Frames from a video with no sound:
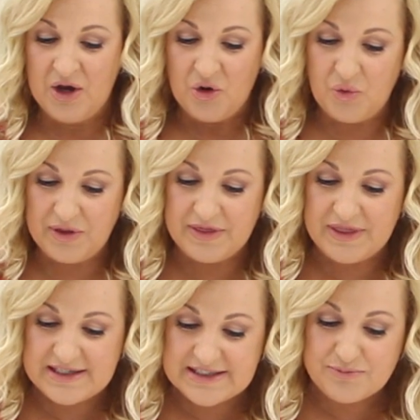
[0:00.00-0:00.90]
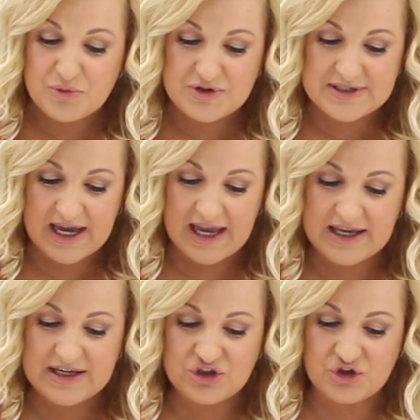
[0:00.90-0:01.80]
With this mousse
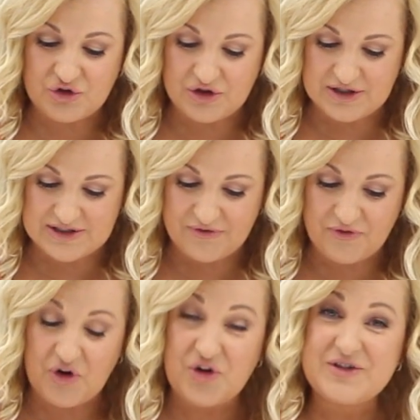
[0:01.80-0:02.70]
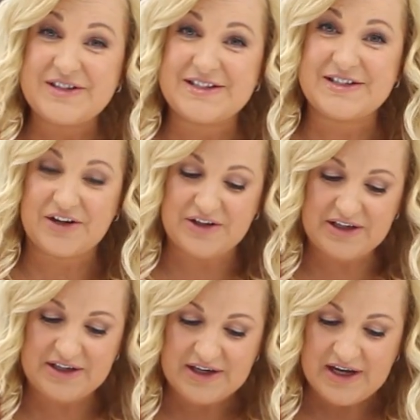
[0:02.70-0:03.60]
cake, ensure that it's frozen solid,